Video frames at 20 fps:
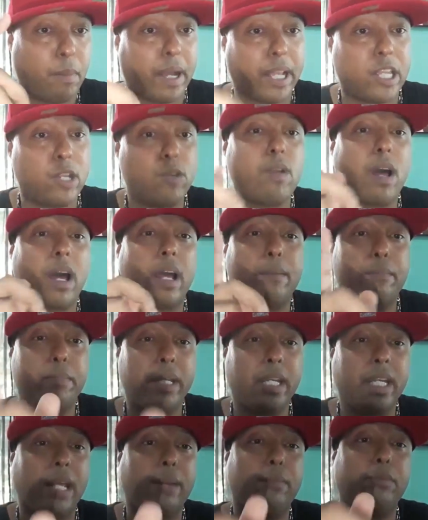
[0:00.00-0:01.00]
by you not
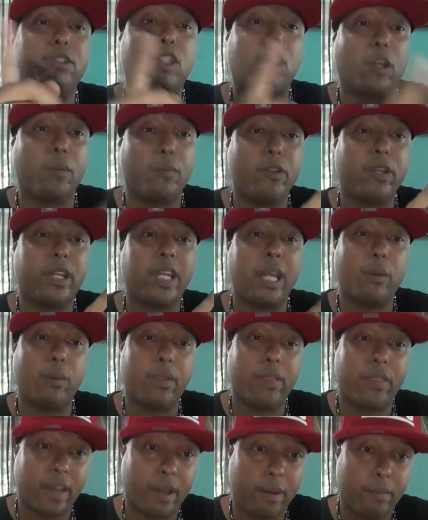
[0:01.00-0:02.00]
being able to communicate
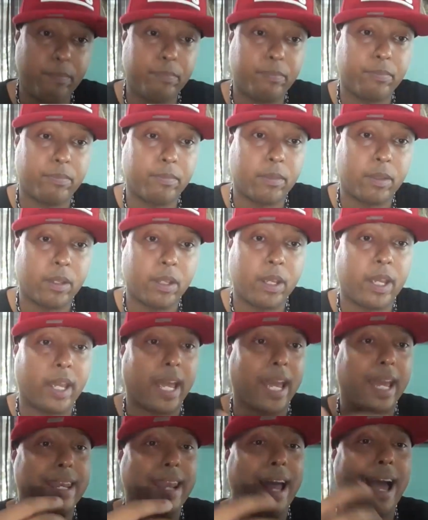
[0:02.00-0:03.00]
with them
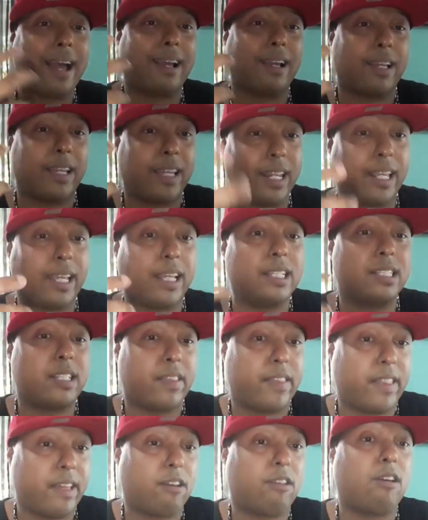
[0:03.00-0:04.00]
and not getting into
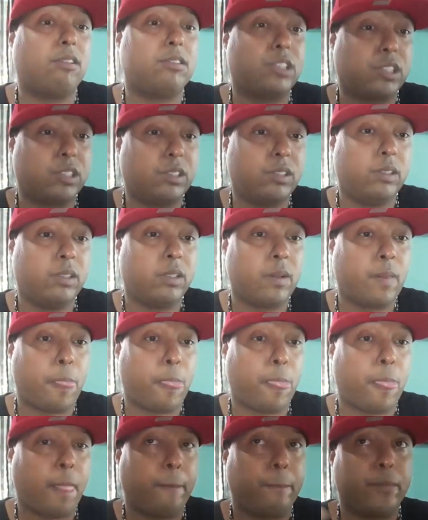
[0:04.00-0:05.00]
their culture,
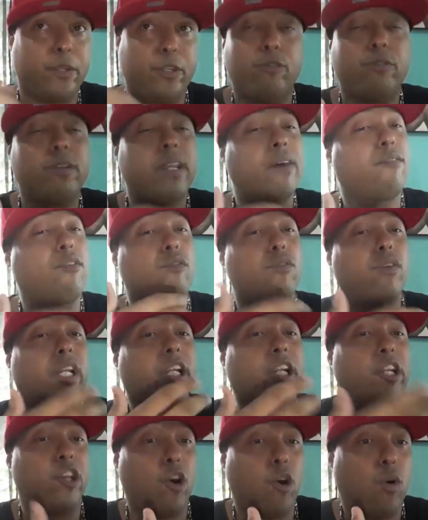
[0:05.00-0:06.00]
you'll never
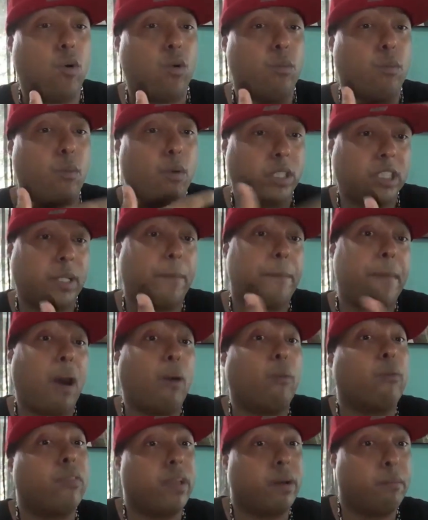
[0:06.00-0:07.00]
really know much
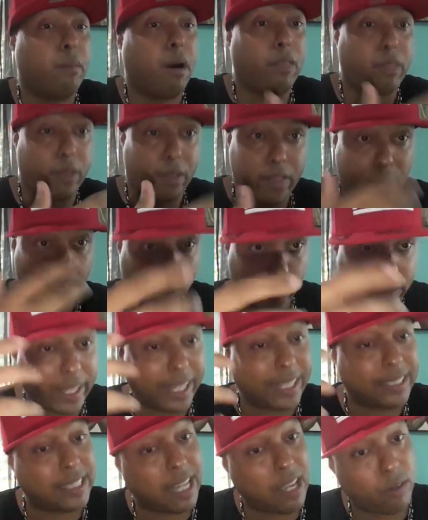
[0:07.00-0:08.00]
about them other than what
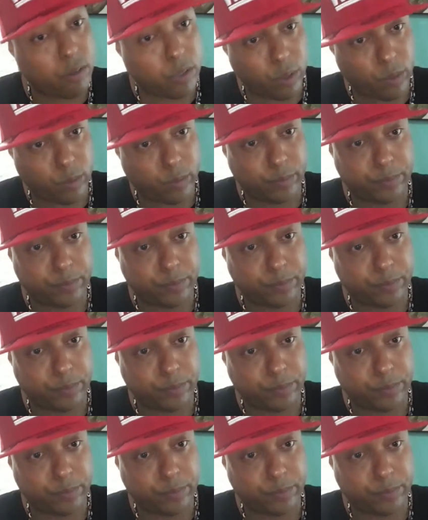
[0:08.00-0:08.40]
they tell you.